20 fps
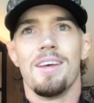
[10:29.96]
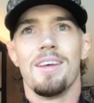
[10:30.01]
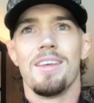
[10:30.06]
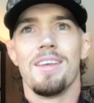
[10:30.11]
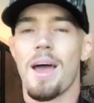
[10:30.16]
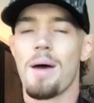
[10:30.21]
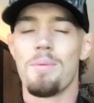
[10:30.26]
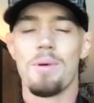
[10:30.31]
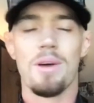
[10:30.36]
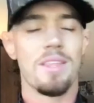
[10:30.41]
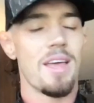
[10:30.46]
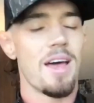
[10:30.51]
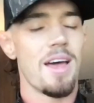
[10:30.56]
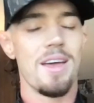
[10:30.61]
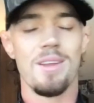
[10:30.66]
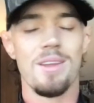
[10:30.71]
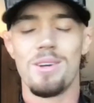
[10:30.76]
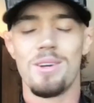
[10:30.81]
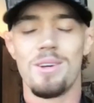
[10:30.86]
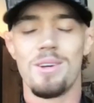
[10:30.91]
yeah, man, that
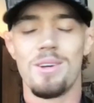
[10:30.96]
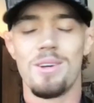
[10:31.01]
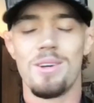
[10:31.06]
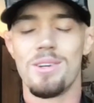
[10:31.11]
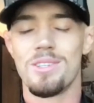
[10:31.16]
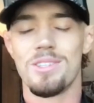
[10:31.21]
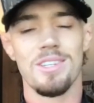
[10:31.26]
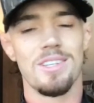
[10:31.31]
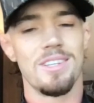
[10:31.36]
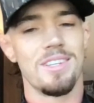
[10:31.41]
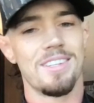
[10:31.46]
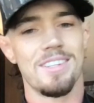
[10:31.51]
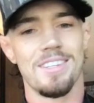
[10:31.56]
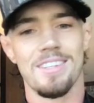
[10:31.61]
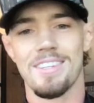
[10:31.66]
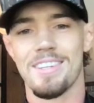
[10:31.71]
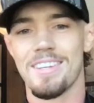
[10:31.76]
energy,